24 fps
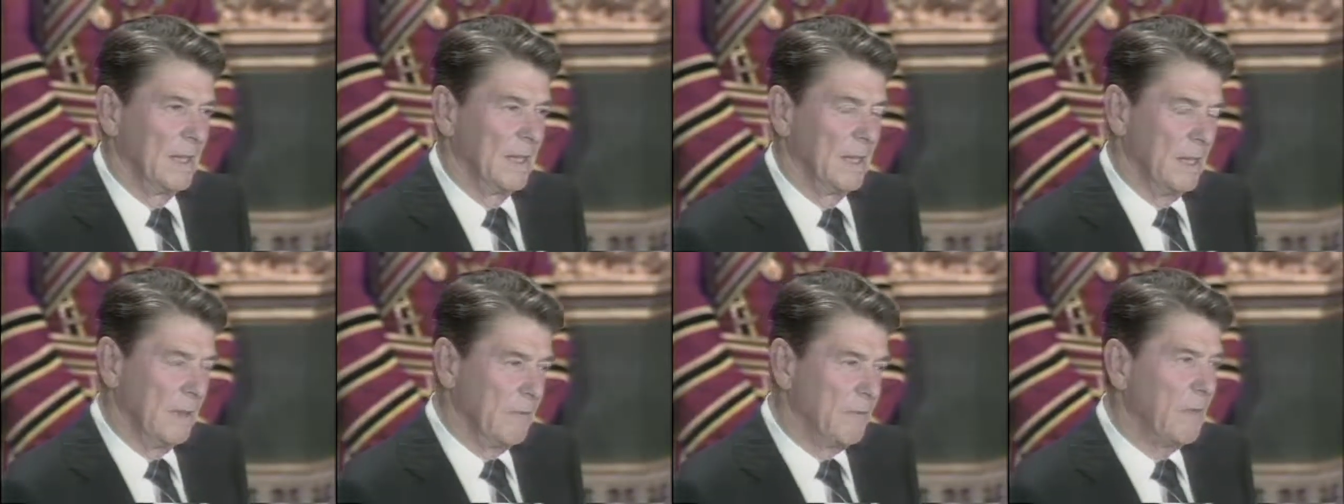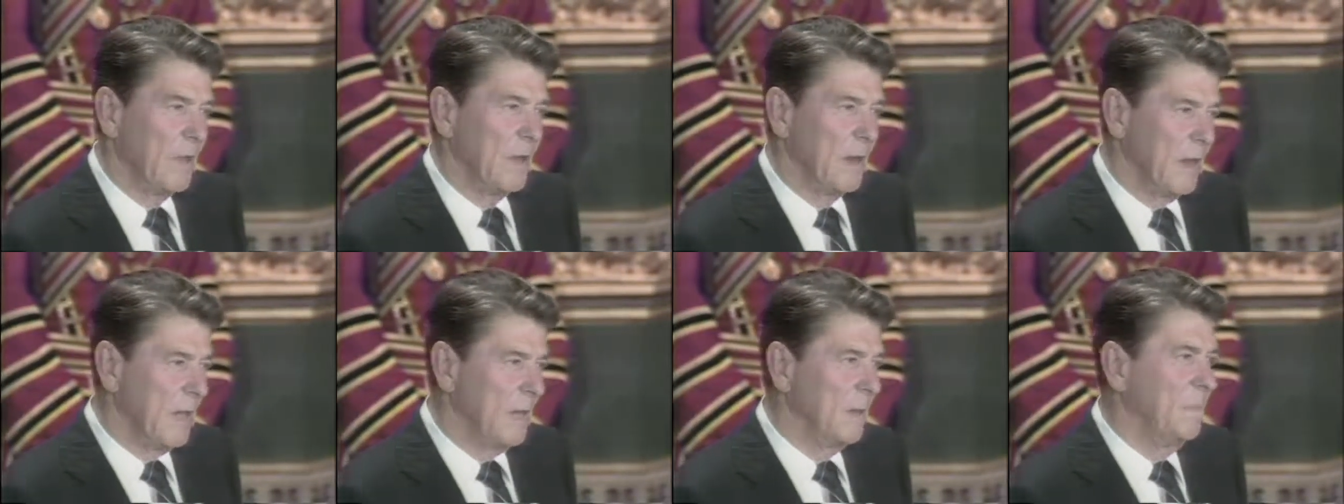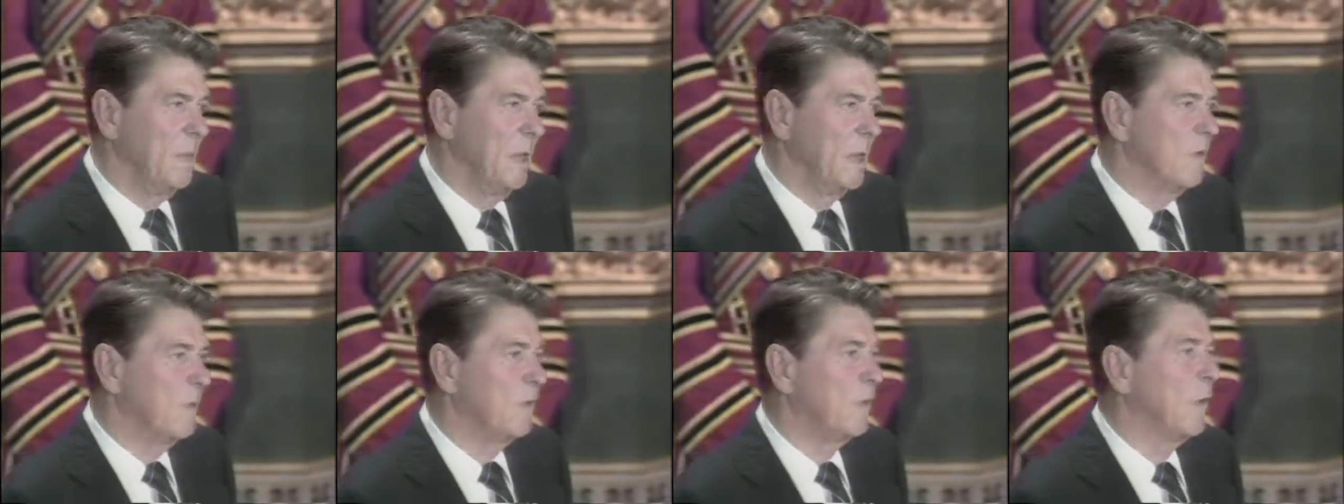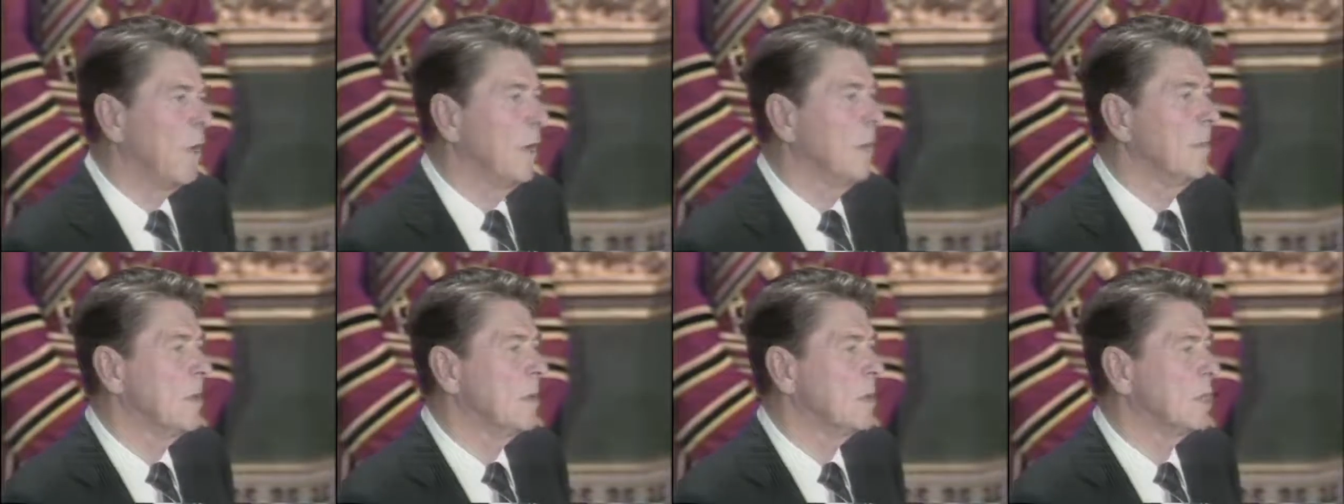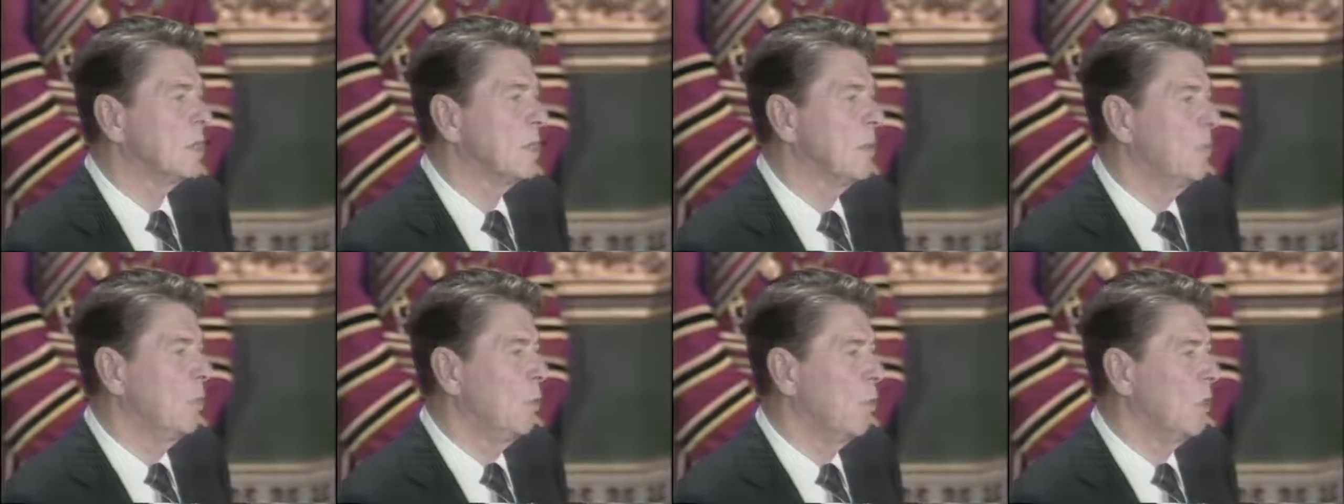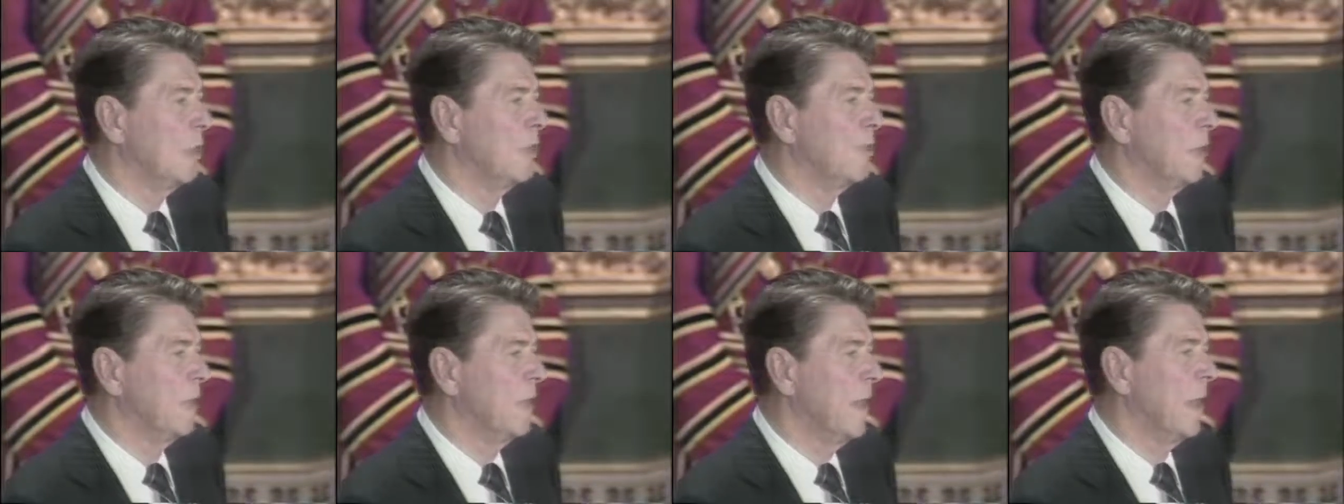If there had been firmer
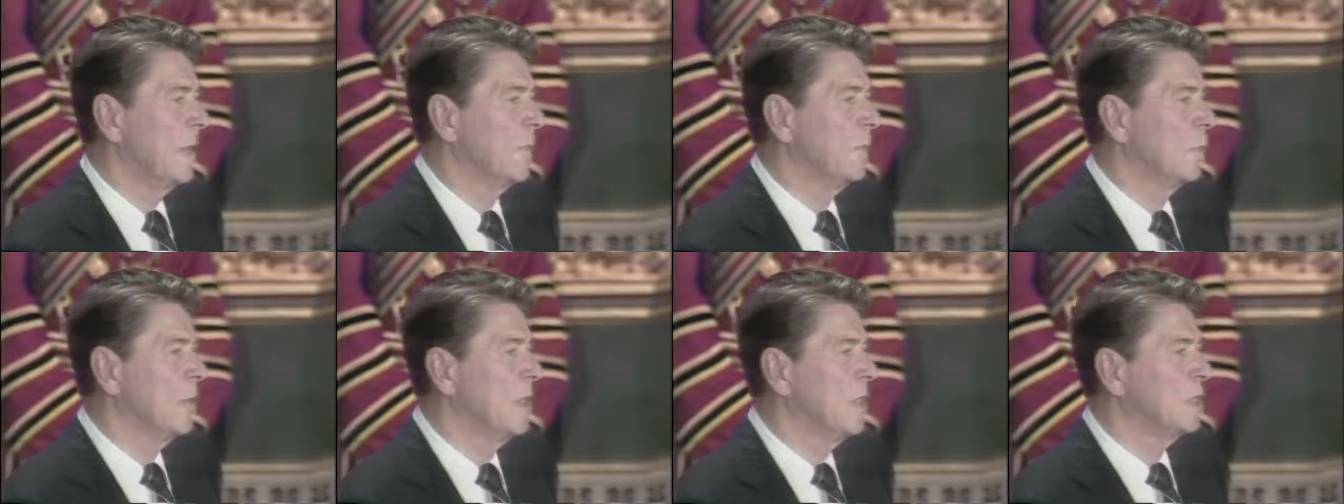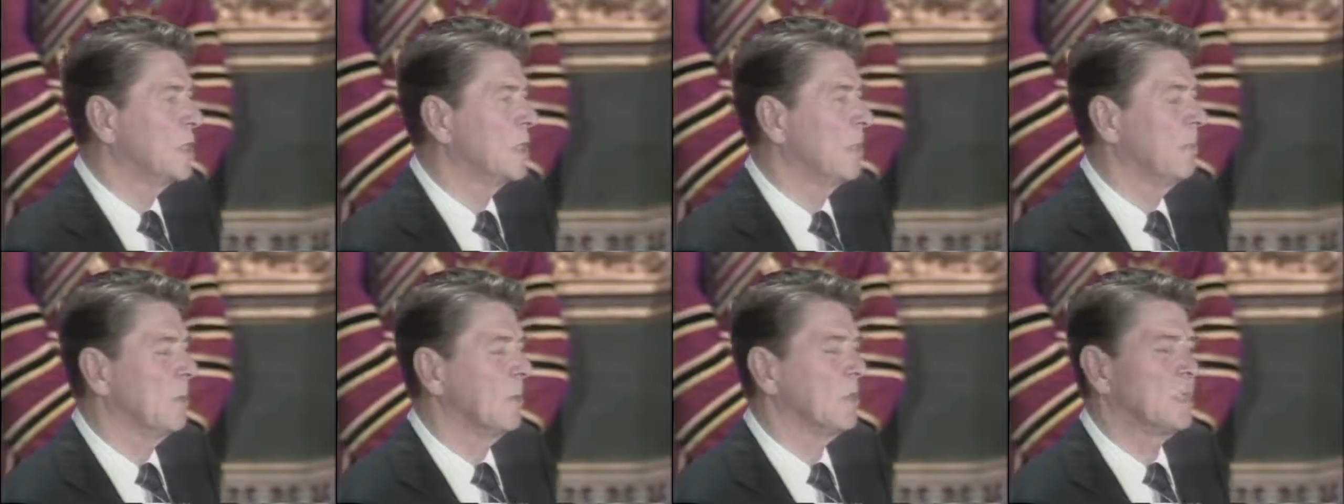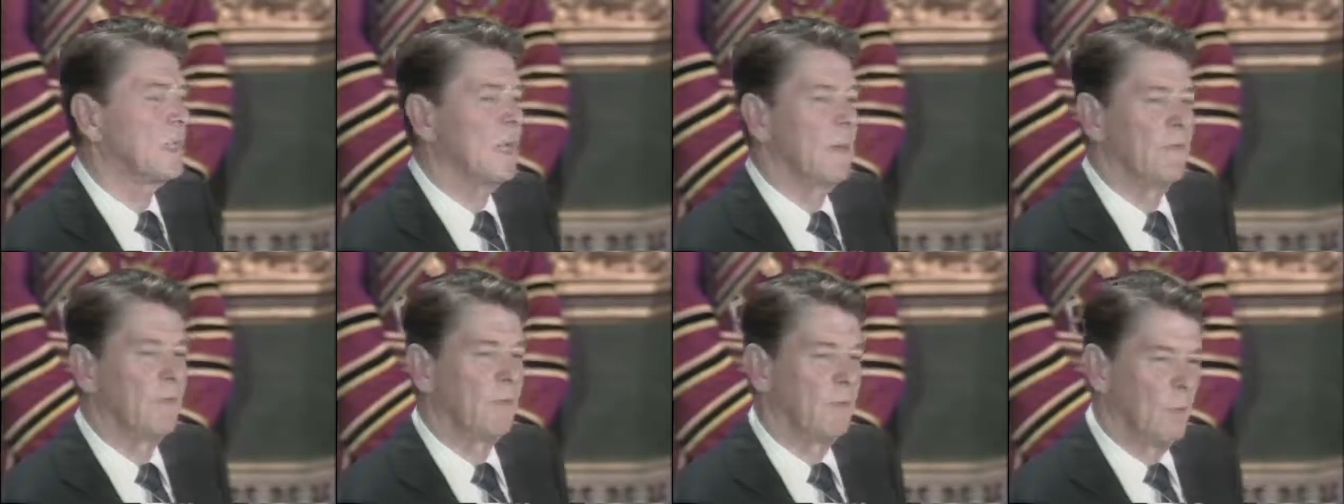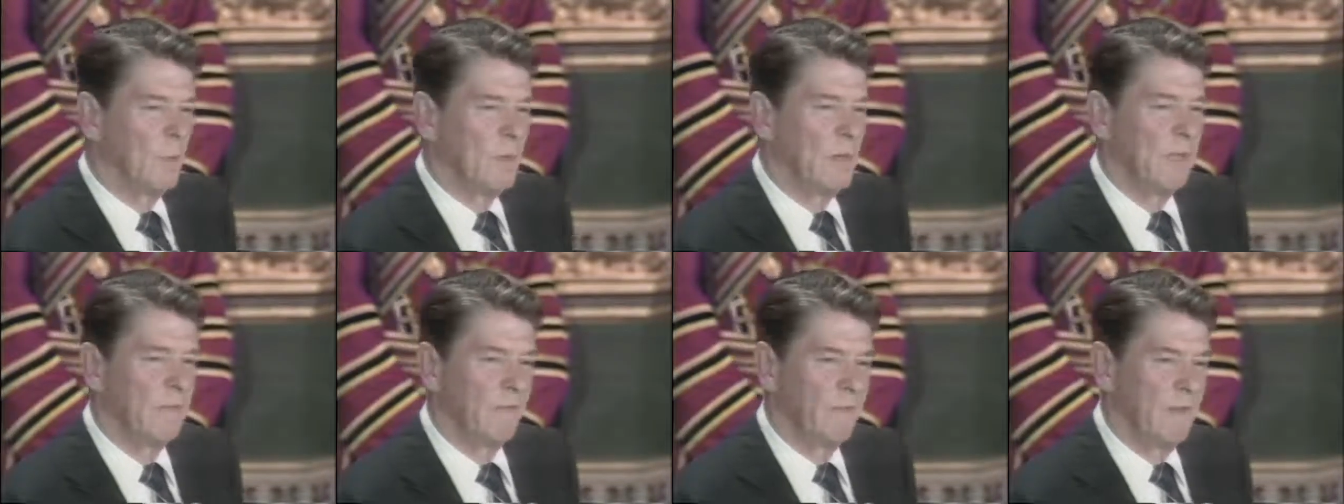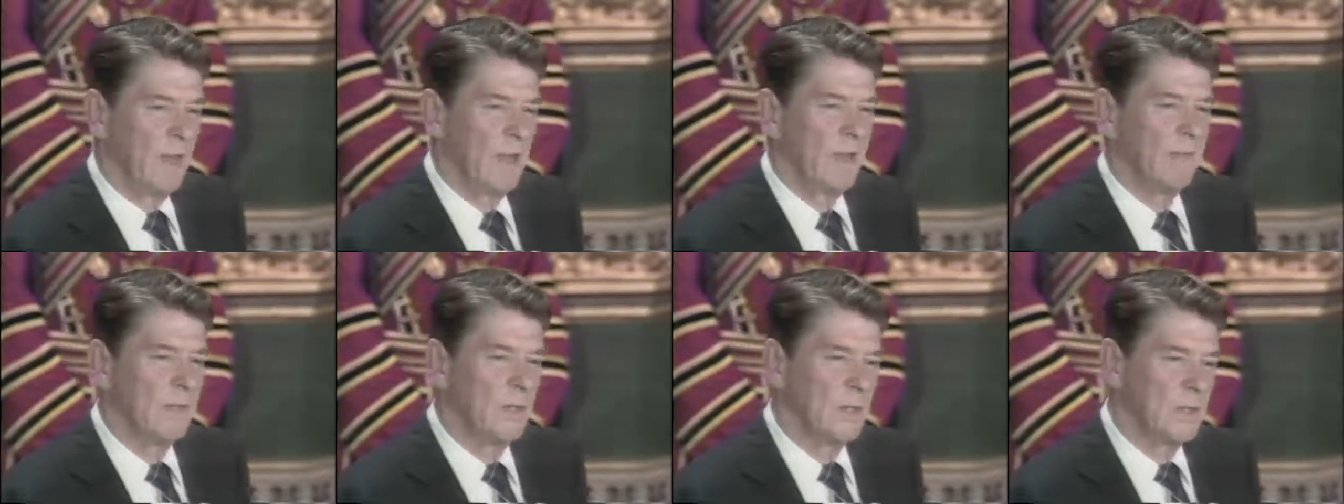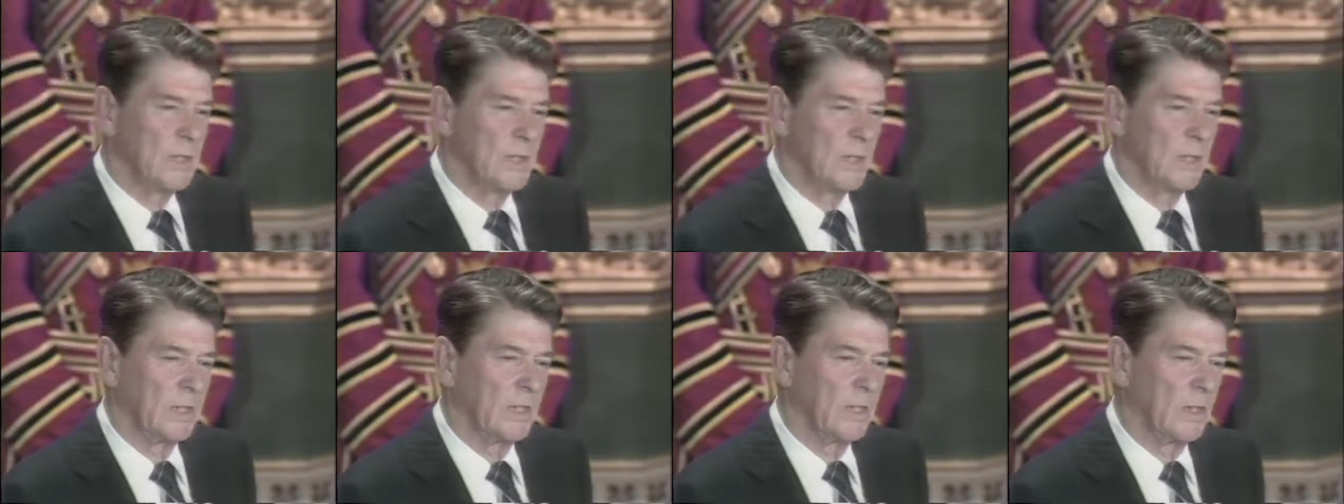support for that principle some 45
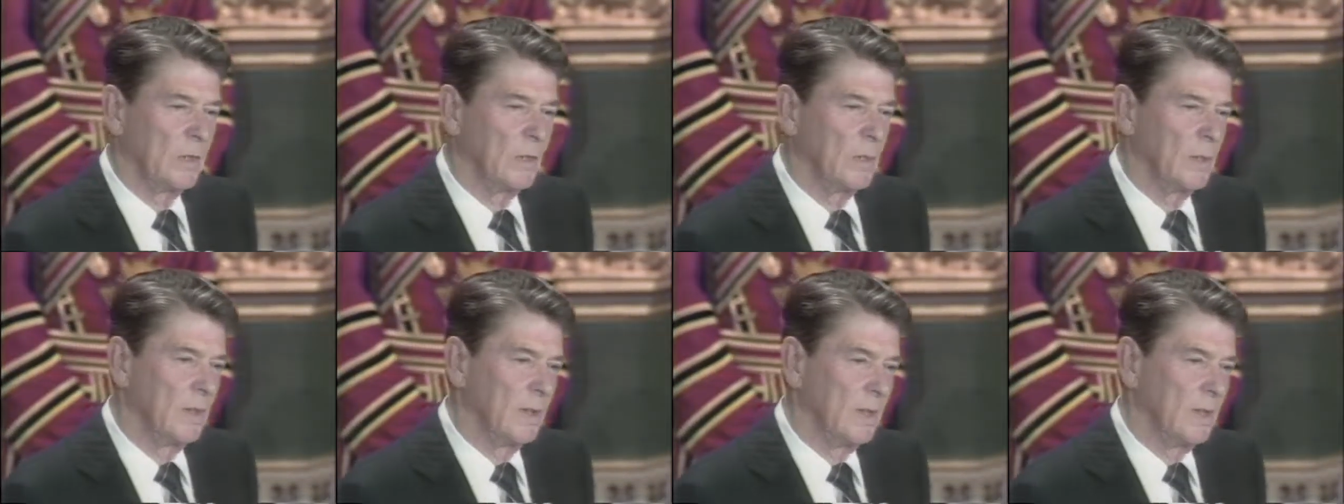years ago,